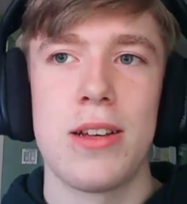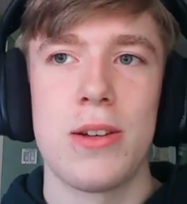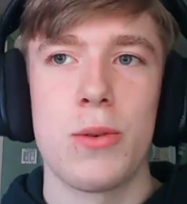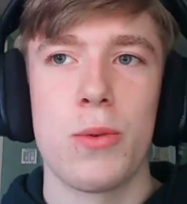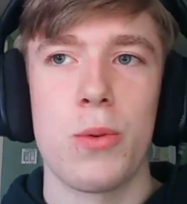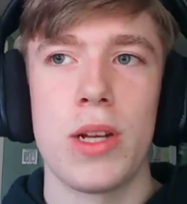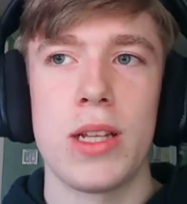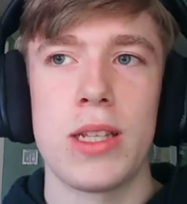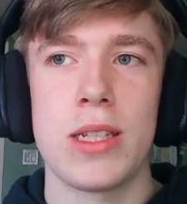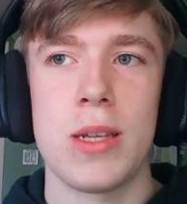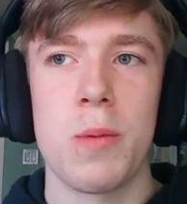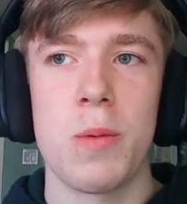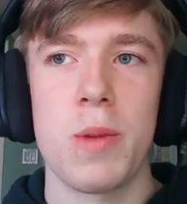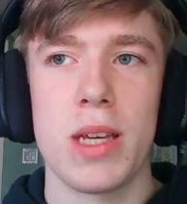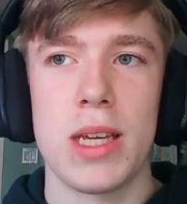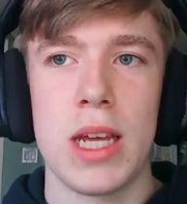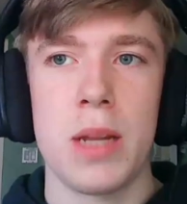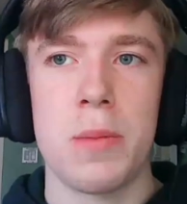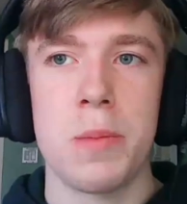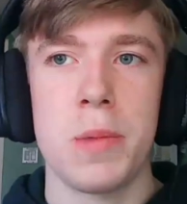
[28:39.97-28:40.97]
when something
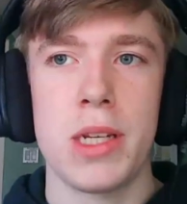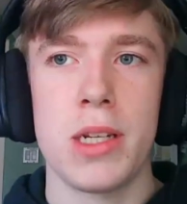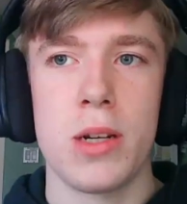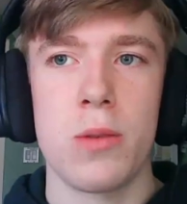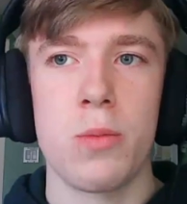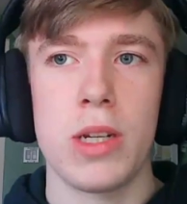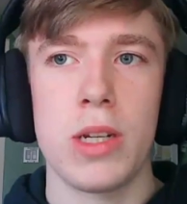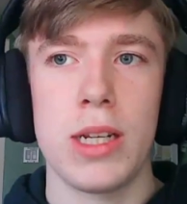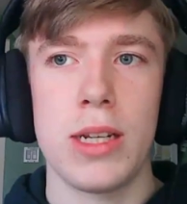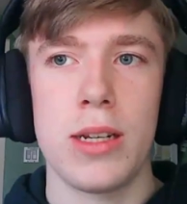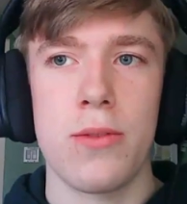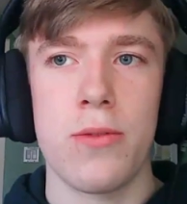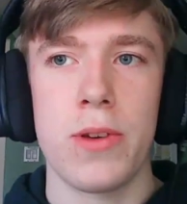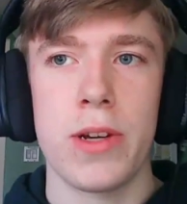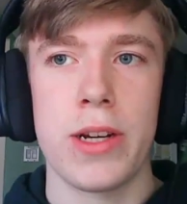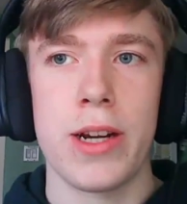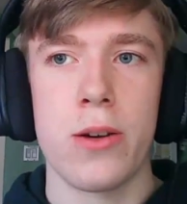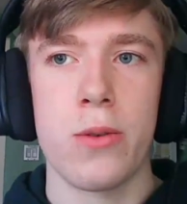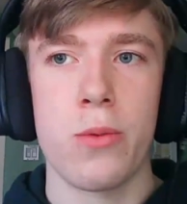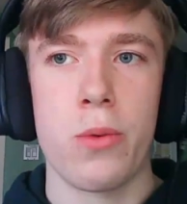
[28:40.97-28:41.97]
can be done, we need to
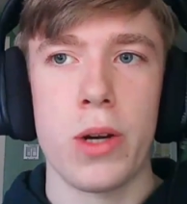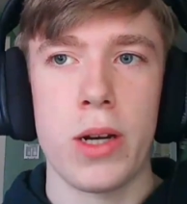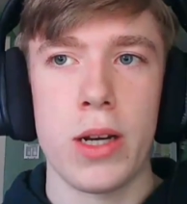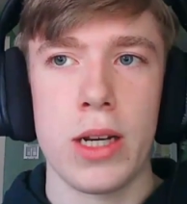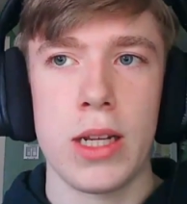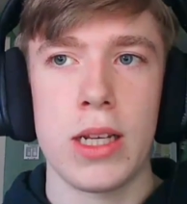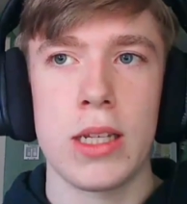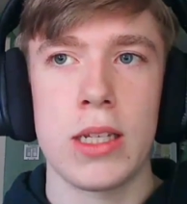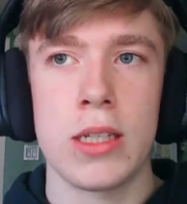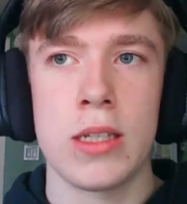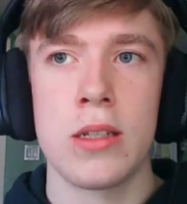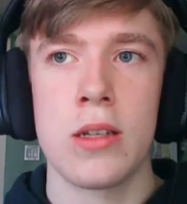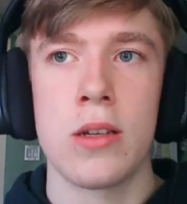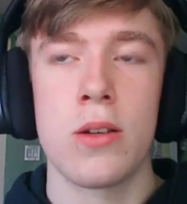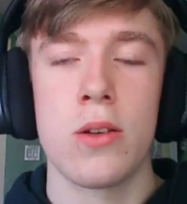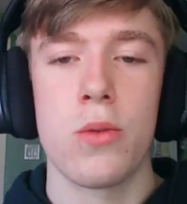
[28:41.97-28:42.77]
figure out what it is,